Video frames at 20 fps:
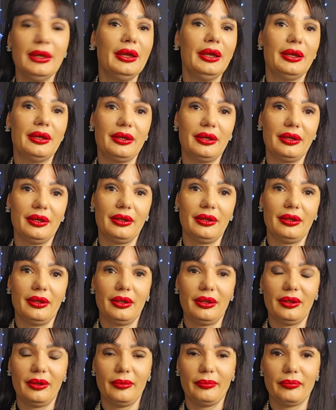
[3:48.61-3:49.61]

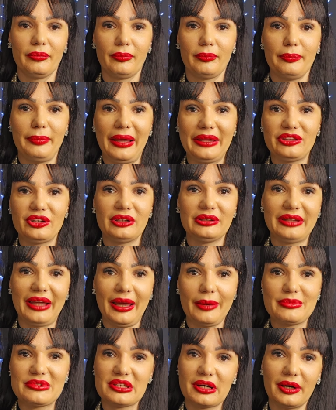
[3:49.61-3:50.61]
Better
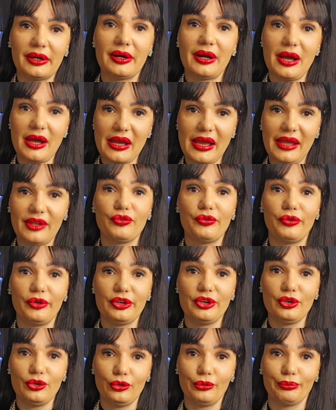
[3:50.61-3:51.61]
times are ahead for
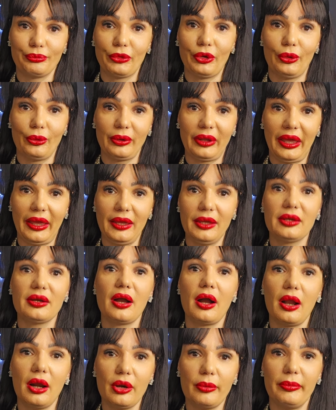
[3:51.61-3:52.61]
you, okay?
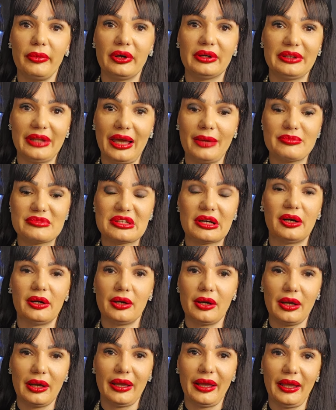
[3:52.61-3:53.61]
Calmer times are
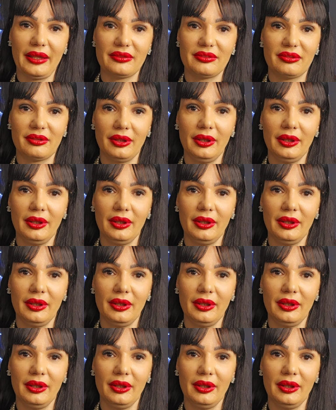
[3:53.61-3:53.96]
ahead